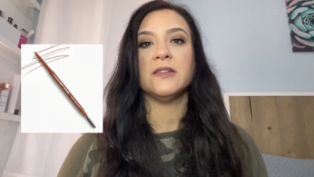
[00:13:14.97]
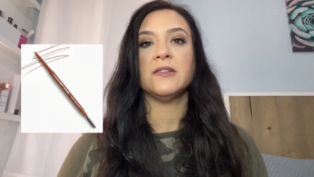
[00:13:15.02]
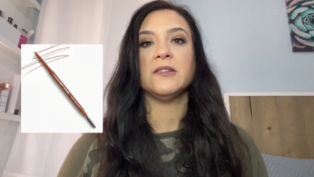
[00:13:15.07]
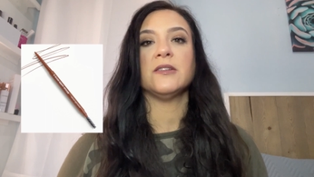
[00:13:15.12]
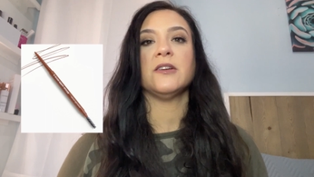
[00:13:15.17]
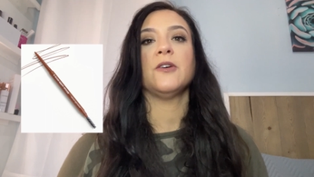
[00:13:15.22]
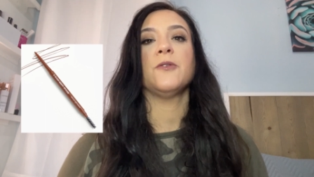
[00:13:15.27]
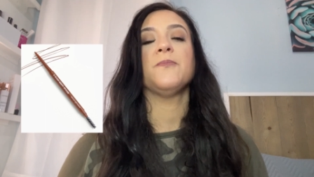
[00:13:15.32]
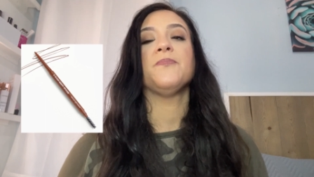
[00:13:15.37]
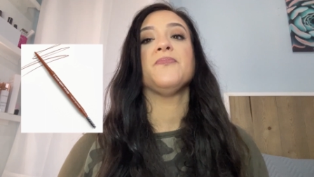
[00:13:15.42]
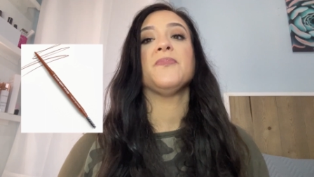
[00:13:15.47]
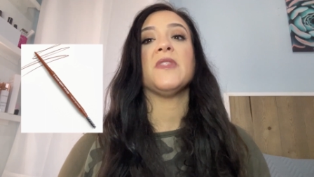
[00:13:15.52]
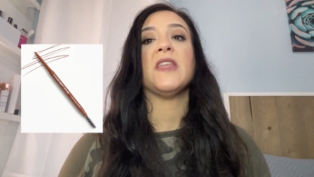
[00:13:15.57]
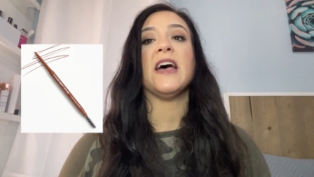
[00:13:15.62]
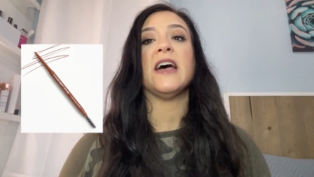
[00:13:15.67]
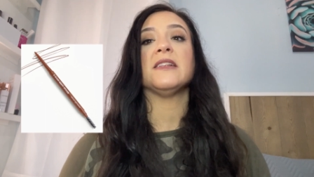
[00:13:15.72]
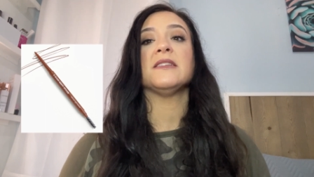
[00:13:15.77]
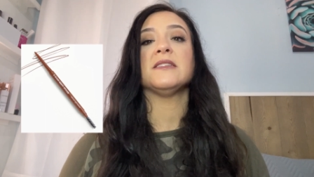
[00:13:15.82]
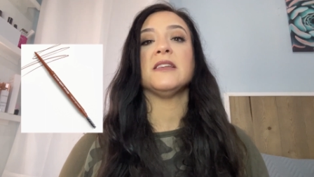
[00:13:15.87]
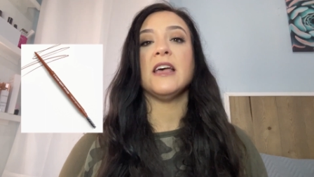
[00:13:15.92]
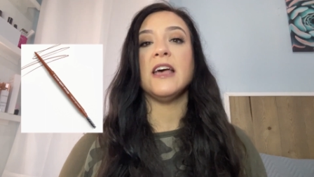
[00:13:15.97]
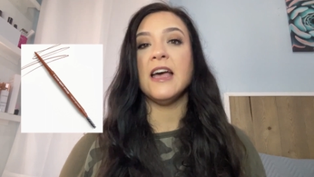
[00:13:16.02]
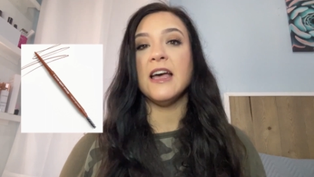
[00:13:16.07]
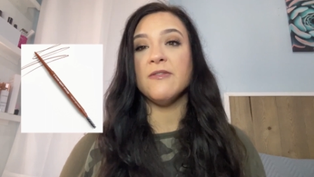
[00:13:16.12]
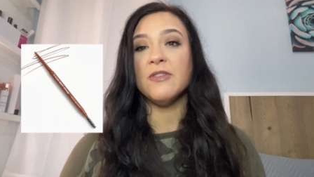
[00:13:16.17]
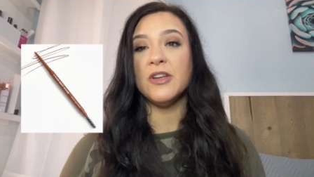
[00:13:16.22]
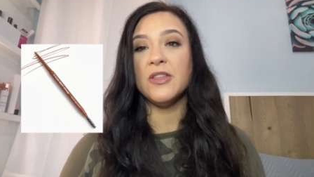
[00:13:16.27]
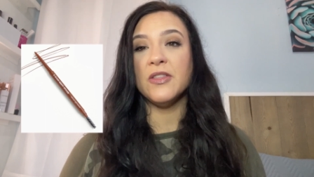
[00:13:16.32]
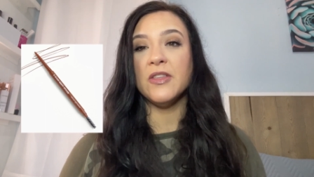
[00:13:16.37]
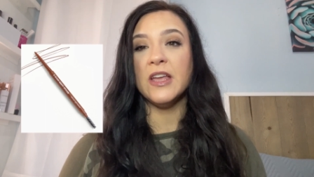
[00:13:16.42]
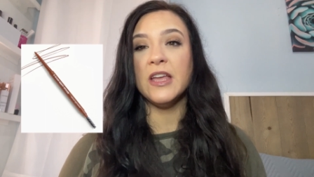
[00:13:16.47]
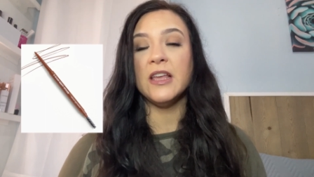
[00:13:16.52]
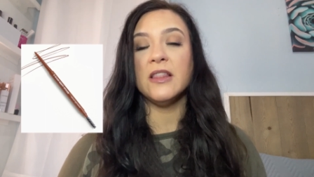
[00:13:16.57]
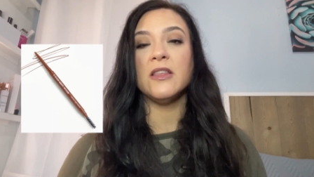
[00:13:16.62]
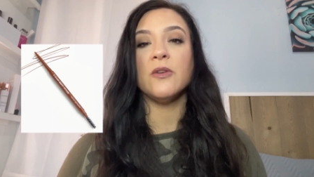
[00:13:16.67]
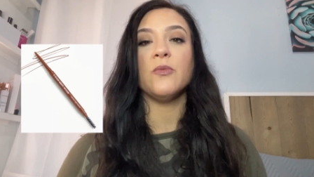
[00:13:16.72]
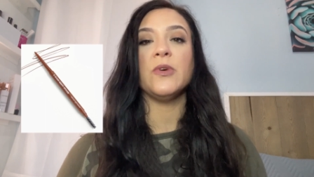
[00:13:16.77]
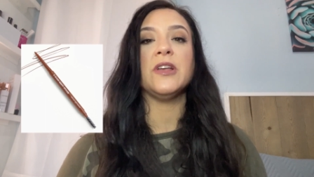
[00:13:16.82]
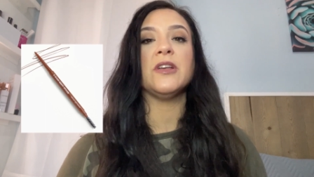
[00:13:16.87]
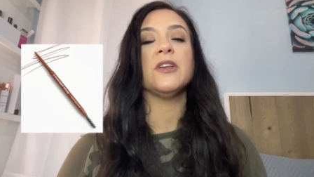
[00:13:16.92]
So that's everything
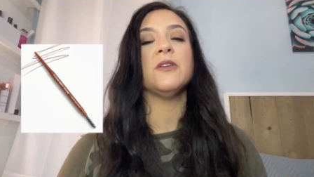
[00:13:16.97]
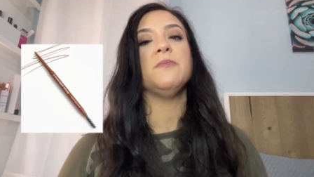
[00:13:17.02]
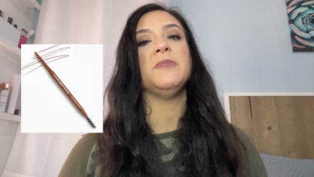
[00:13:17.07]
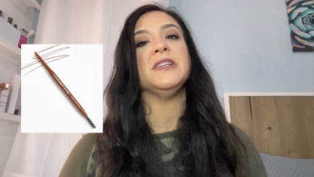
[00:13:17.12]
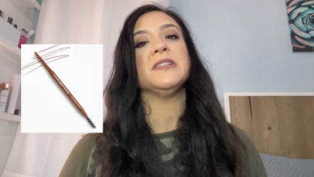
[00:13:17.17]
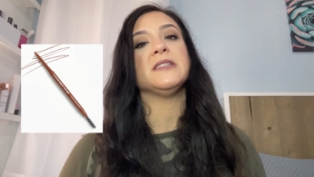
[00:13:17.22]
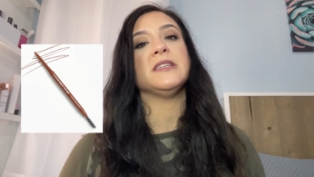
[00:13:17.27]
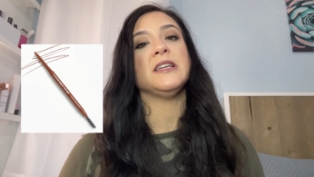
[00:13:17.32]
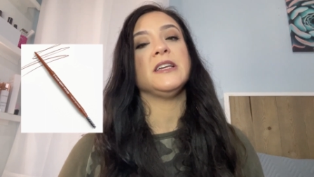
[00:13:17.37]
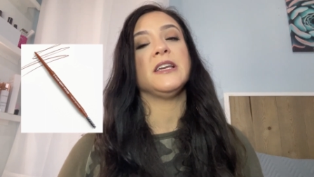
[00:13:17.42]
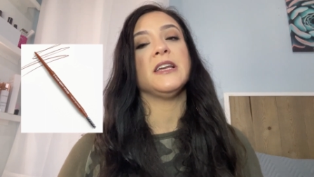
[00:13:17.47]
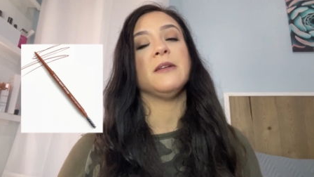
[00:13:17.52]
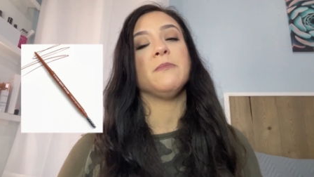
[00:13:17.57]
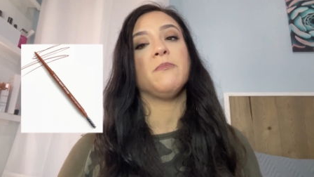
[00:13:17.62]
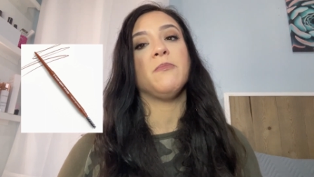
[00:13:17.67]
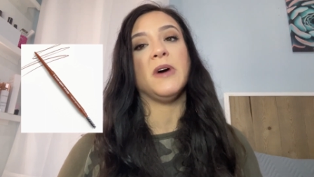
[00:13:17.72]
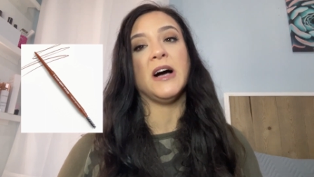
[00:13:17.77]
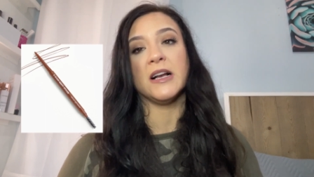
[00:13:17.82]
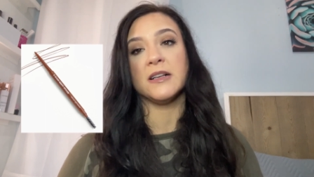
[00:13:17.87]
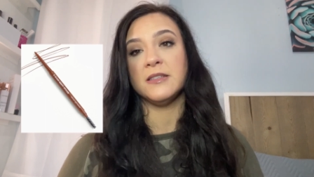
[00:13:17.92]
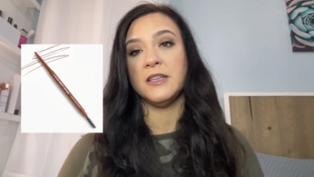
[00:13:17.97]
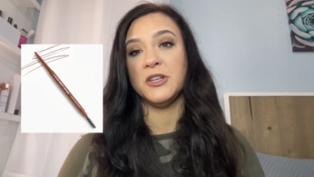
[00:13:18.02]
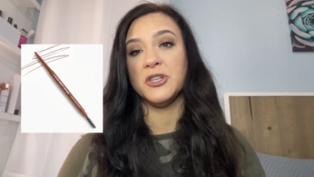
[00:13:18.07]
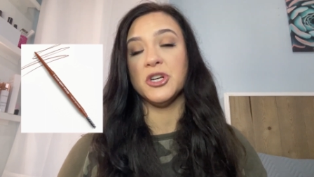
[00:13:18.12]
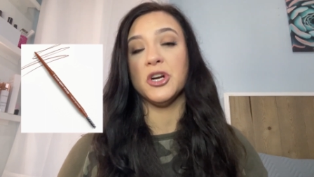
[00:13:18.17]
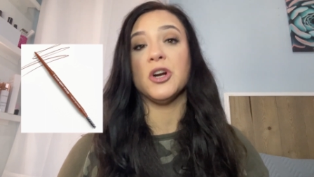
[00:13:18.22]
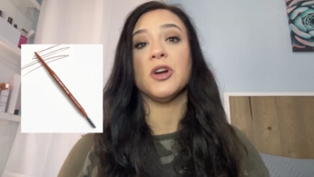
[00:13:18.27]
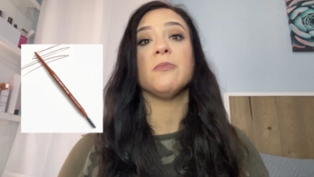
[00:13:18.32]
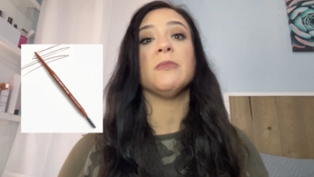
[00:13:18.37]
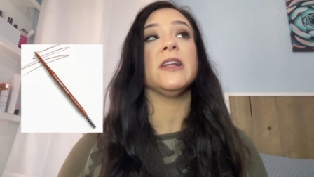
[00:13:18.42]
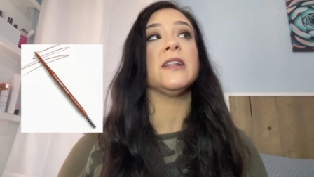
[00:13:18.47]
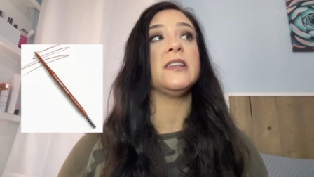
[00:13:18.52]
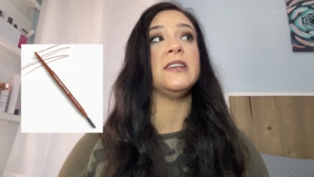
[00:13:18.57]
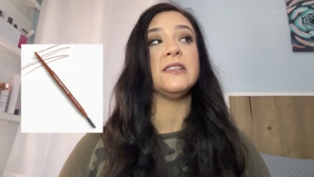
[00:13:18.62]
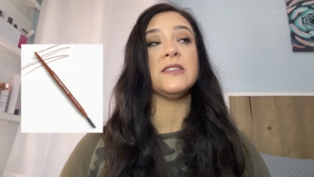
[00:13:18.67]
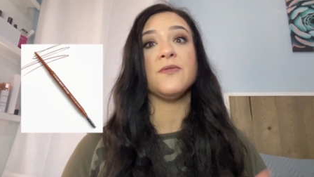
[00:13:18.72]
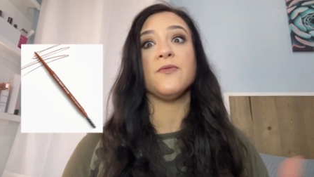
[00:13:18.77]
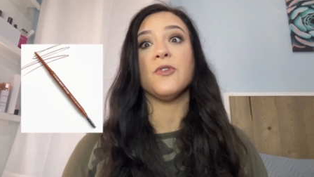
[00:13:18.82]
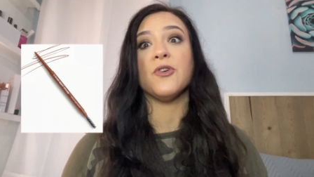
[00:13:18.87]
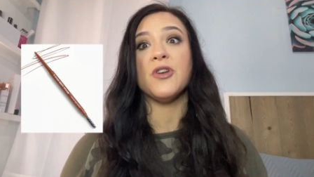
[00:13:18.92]
that we could be seeing in BoxyCharm, at
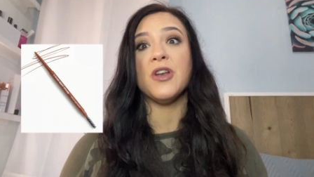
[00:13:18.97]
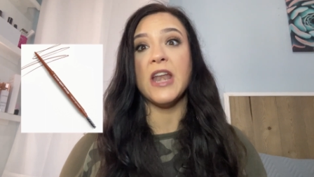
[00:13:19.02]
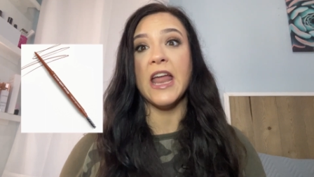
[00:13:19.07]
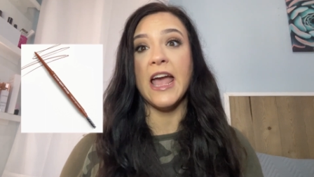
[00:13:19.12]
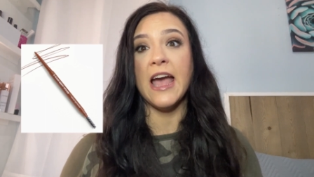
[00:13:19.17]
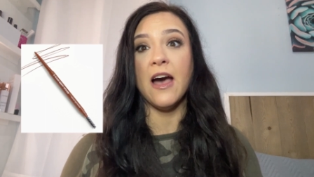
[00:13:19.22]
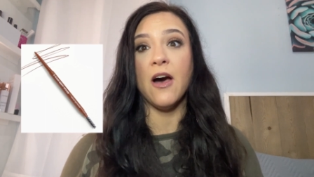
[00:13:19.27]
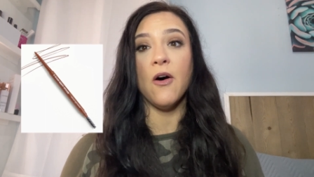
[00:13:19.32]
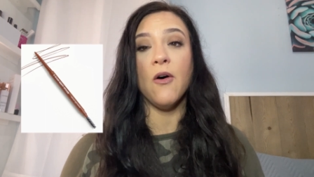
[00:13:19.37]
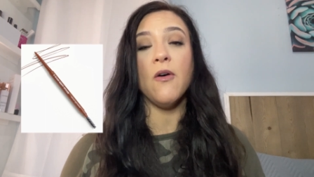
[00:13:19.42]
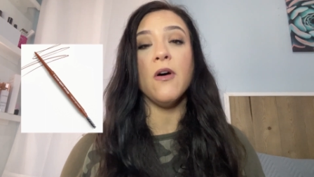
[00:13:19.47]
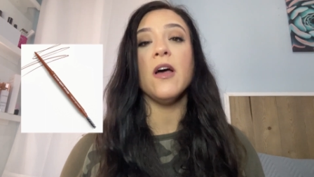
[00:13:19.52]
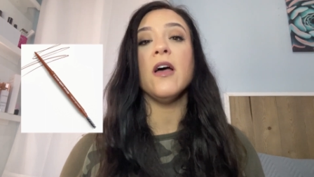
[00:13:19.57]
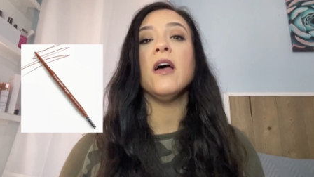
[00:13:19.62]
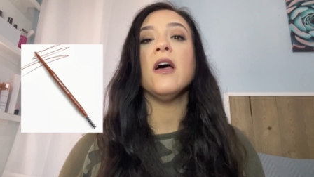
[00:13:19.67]
least for now.